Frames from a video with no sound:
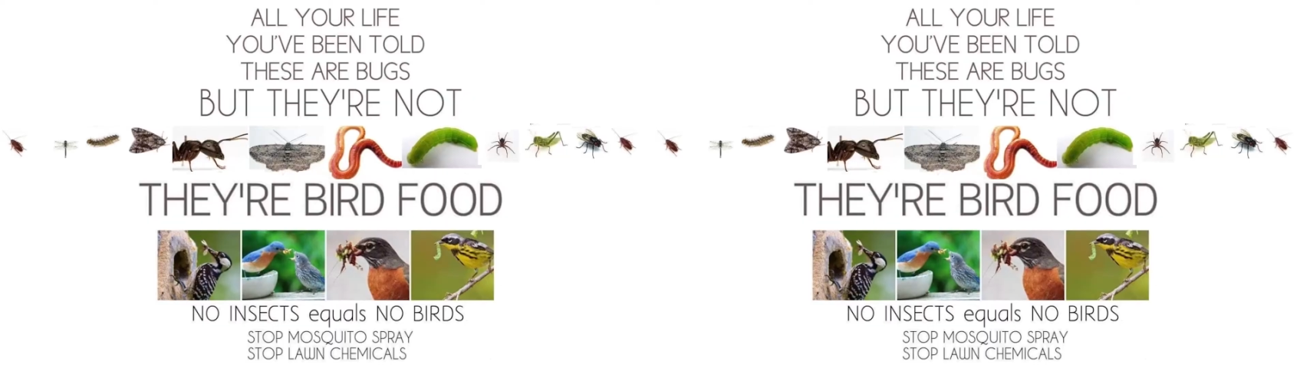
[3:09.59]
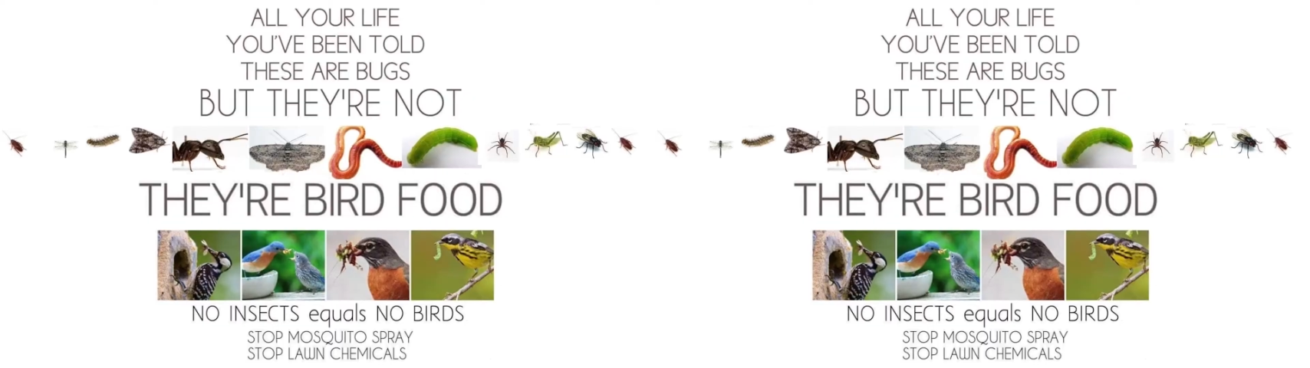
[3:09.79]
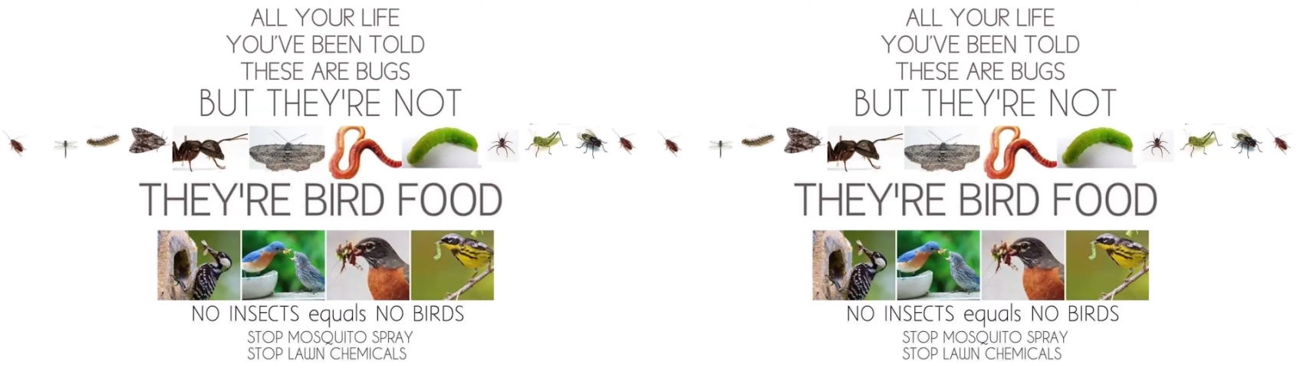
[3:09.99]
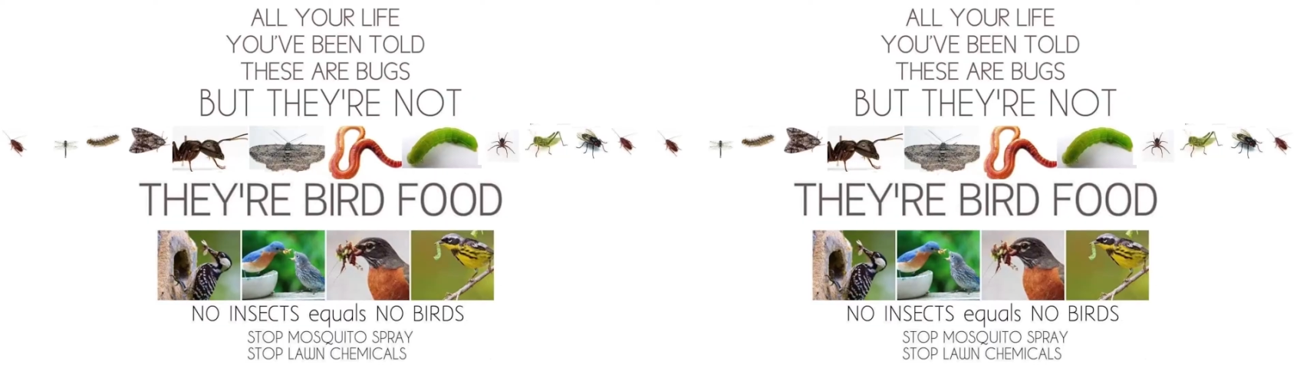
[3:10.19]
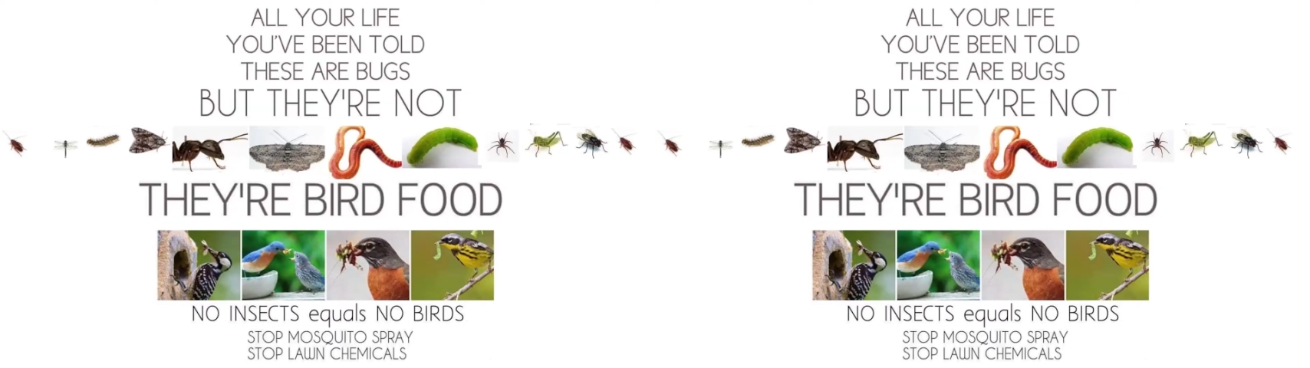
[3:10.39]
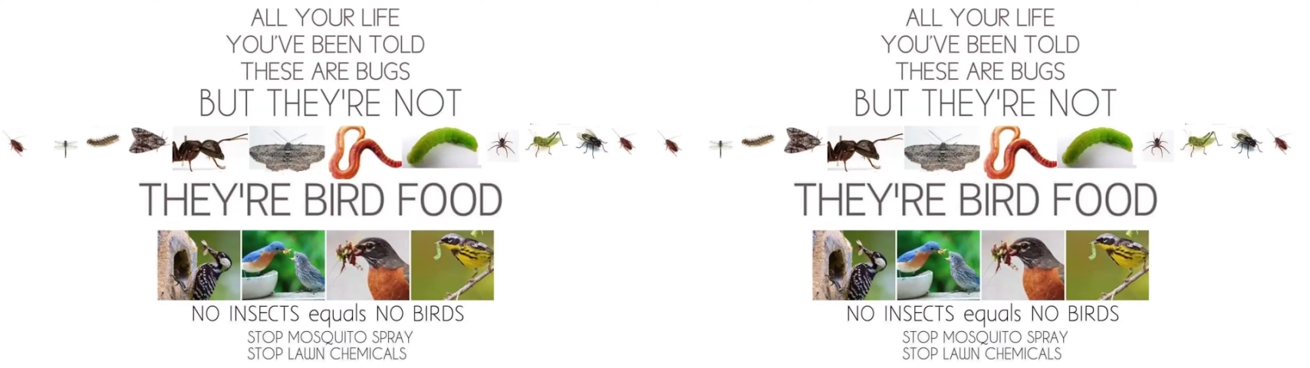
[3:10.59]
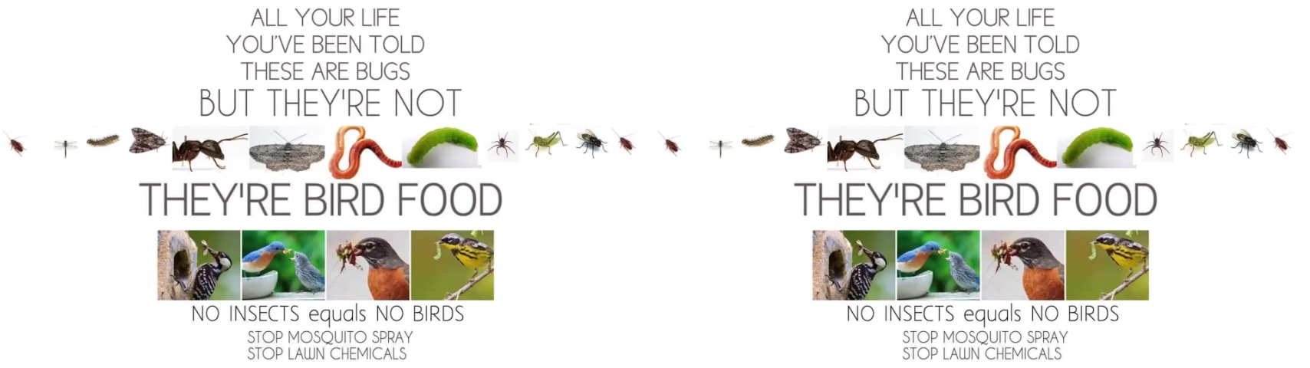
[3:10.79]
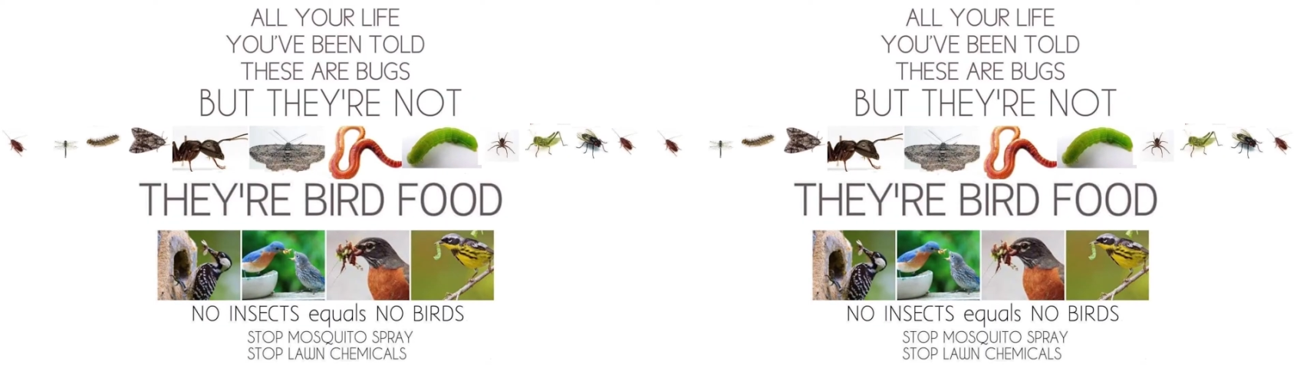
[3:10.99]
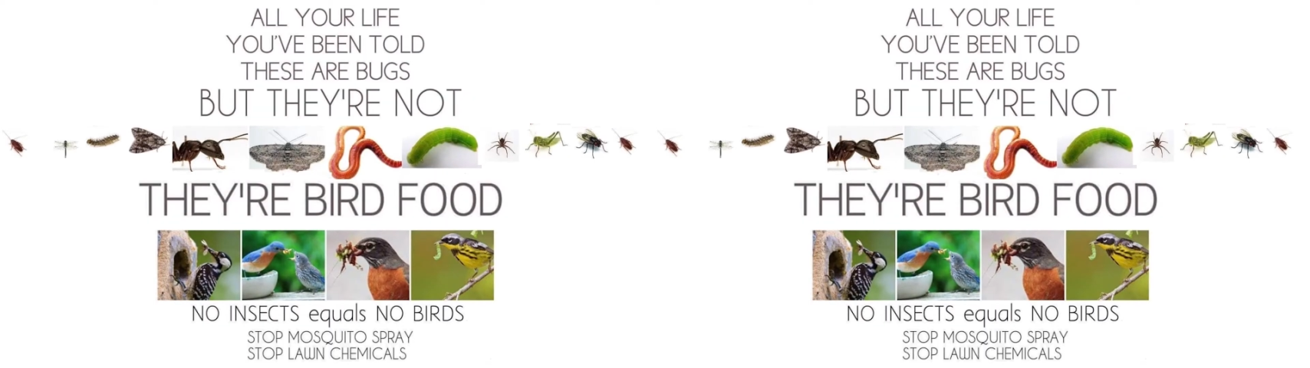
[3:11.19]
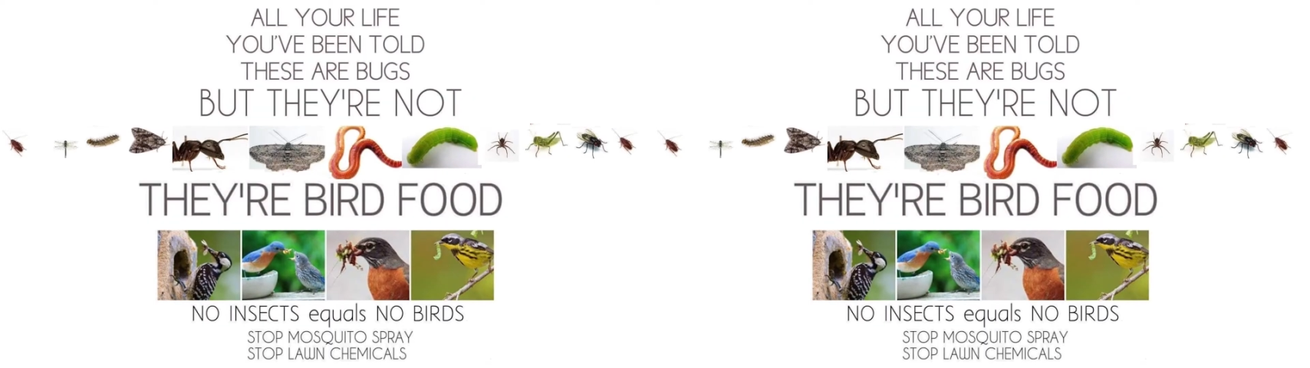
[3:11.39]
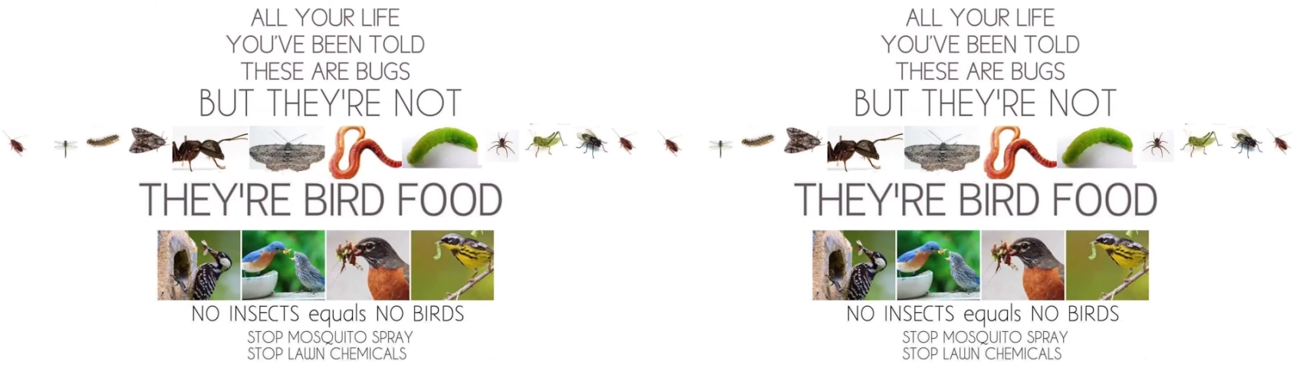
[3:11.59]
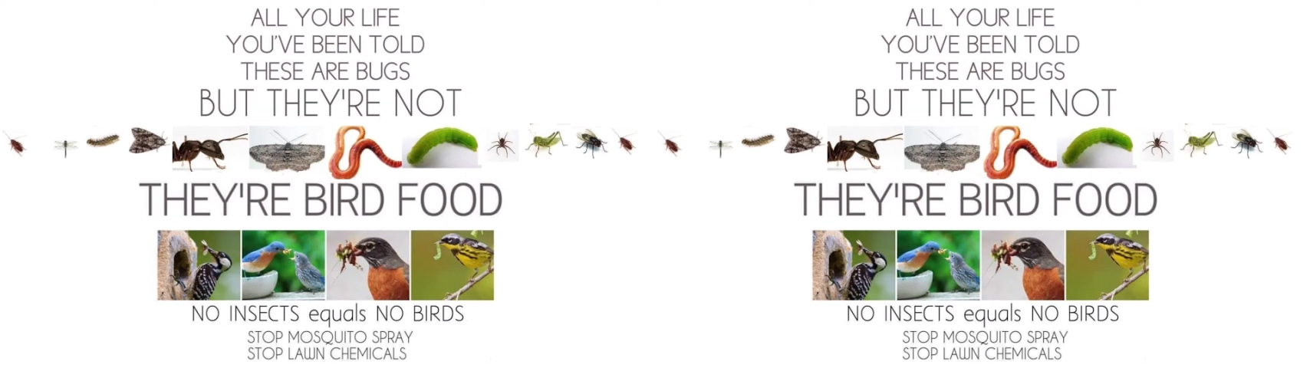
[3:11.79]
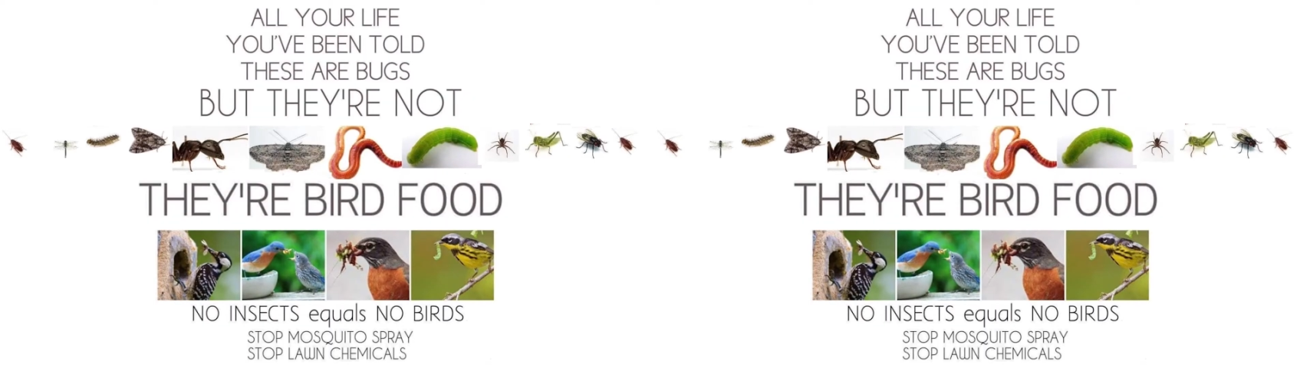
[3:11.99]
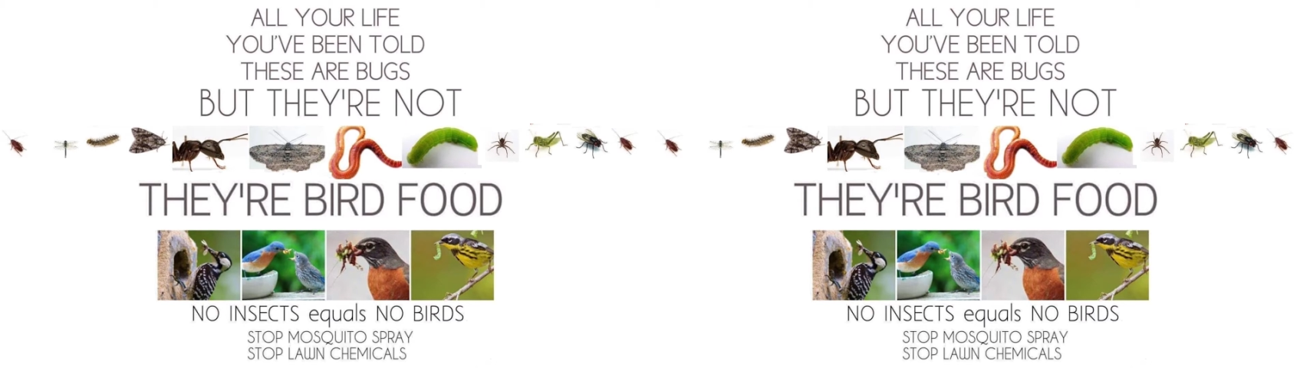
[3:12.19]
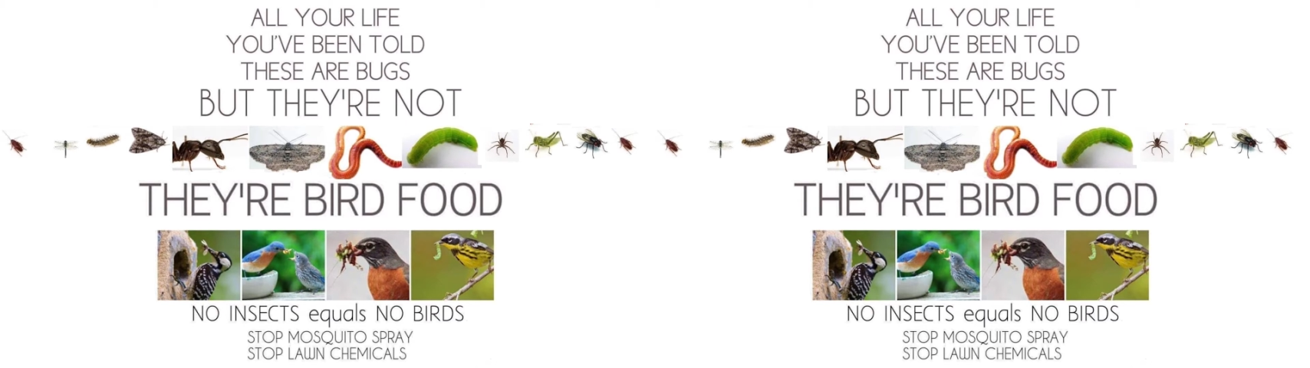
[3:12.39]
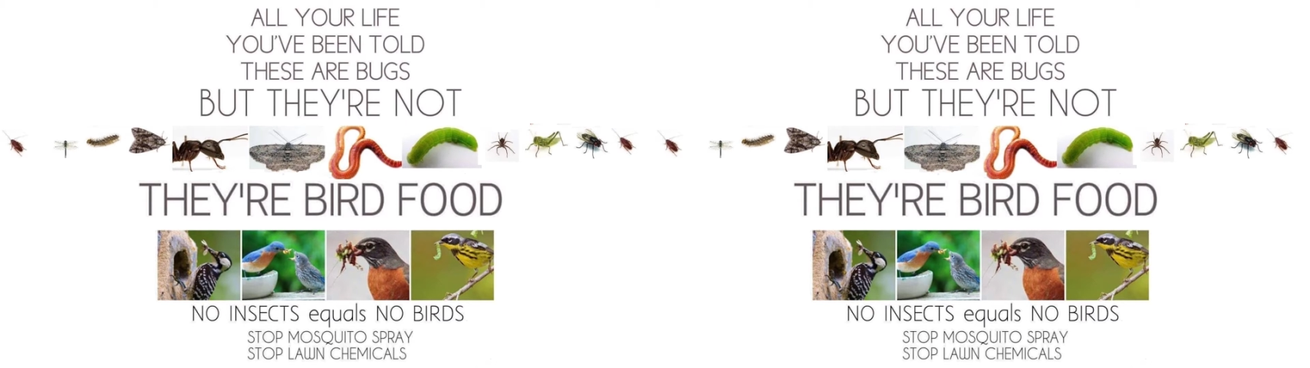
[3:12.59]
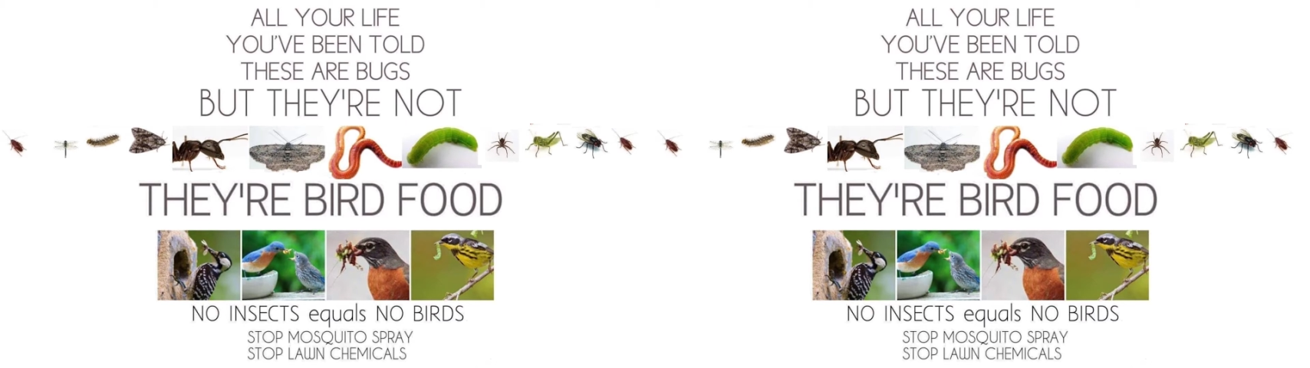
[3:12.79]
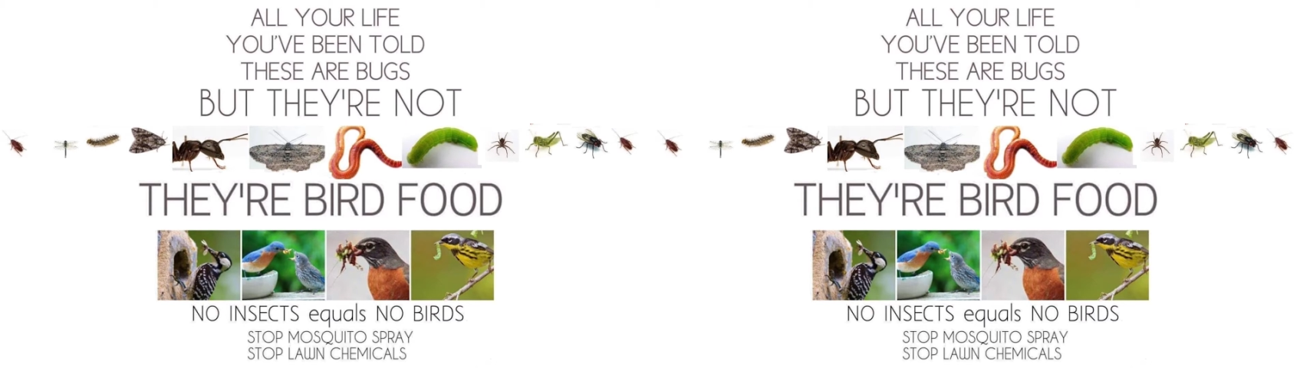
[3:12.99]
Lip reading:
[unreadable: no face in view]